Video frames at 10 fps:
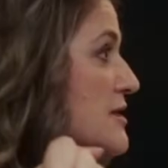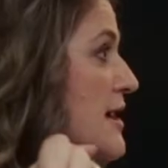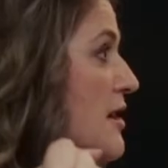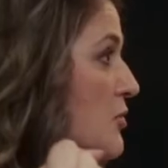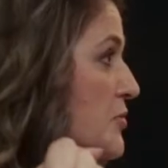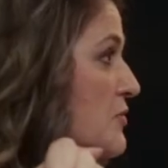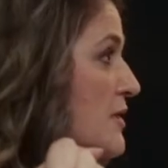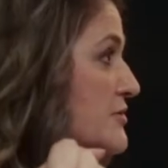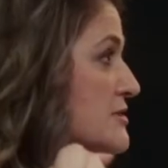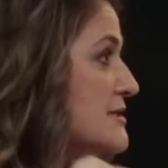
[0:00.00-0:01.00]
to help you
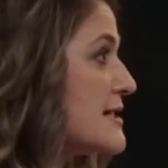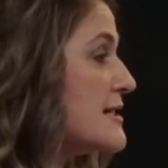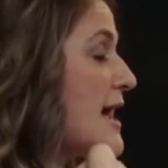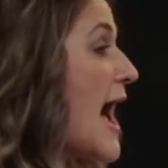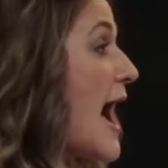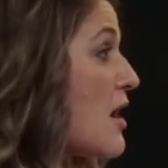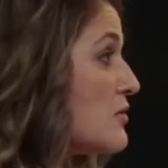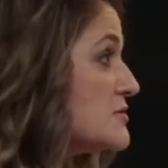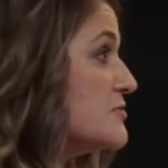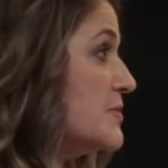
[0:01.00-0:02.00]
understand
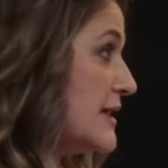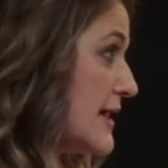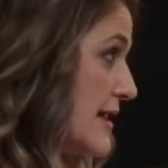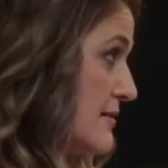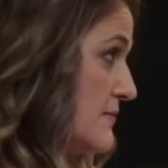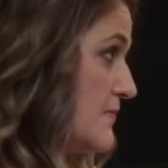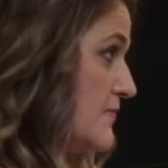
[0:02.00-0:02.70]
how to begin.